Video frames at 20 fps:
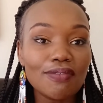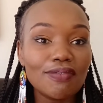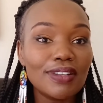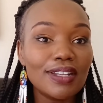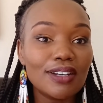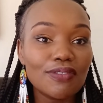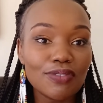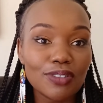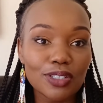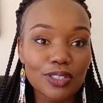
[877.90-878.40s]

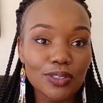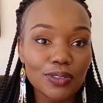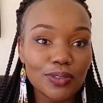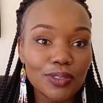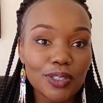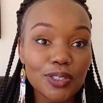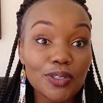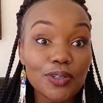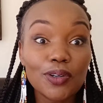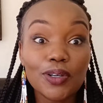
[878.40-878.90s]
love for
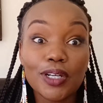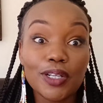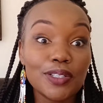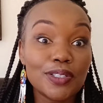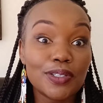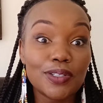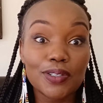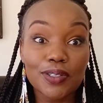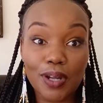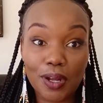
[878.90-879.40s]
children. You're gonna
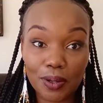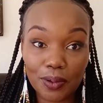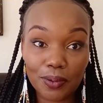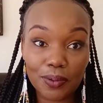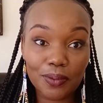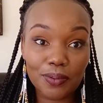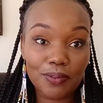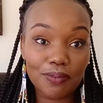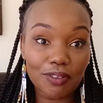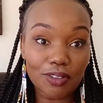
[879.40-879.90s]

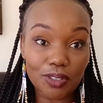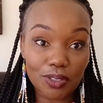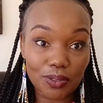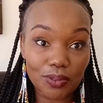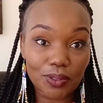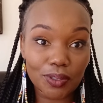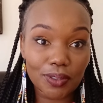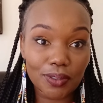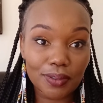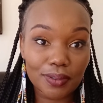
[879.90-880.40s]
struggle for
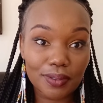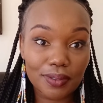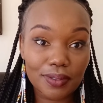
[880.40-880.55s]
sure.